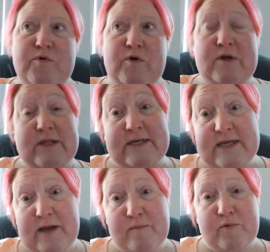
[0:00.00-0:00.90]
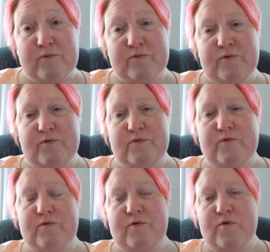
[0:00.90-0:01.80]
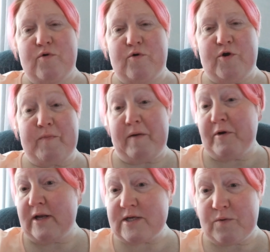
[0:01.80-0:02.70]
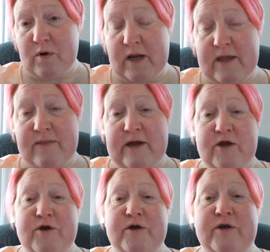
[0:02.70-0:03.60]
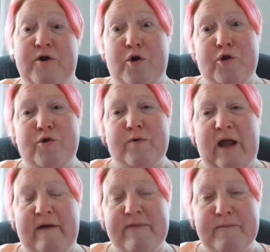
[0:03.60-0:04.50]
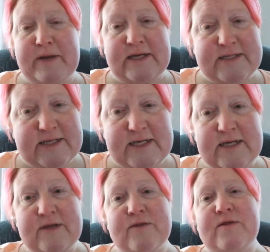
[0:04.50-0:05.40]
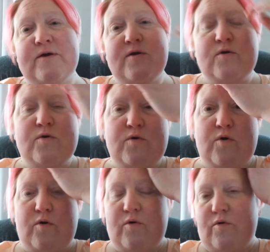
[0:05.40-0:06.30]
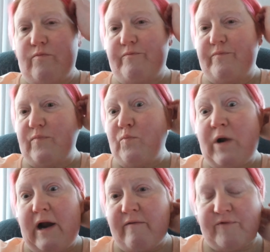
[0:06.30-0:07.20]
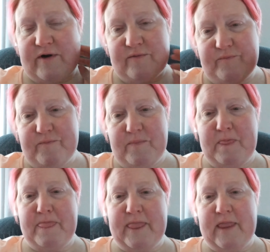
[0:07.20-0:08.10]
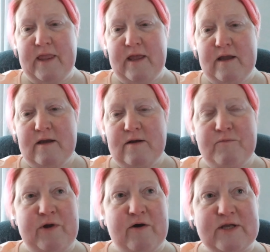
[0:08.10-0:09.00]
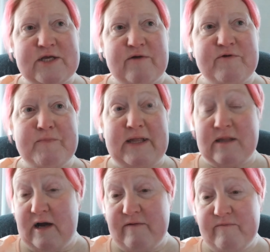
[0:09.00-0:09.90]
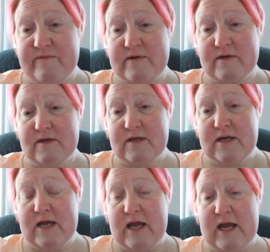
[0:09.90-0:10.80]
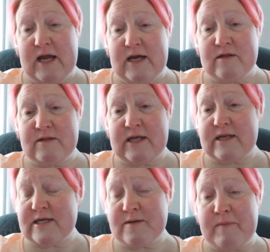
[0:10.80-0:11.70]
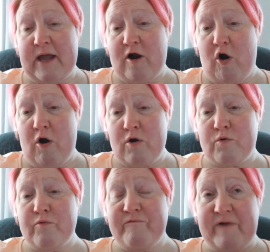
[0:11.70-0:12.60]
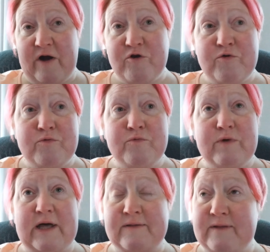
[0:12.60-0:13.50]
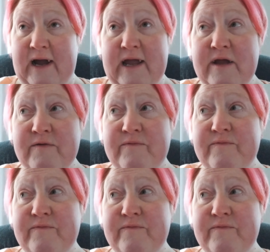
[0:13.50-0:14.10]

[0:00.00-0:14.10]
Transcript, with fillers: or disabled or your memory doesn't work that good or you don't have that many teeth whatever we all deserve to be loved and that doesn't make our value in life